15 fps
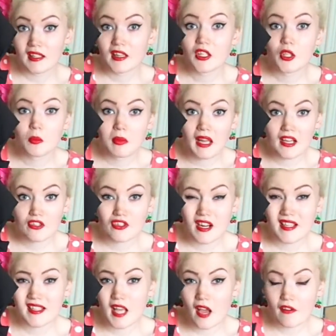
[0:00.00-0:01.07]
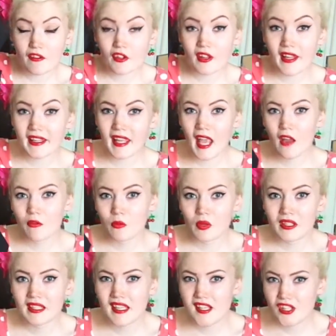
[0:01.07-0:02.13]
Little black dress. I feel like
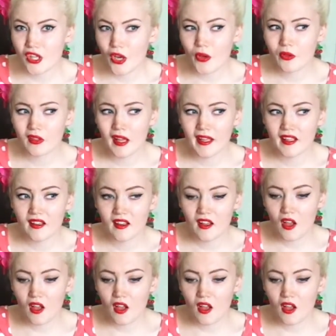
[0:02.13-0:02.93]
everyone needs to own like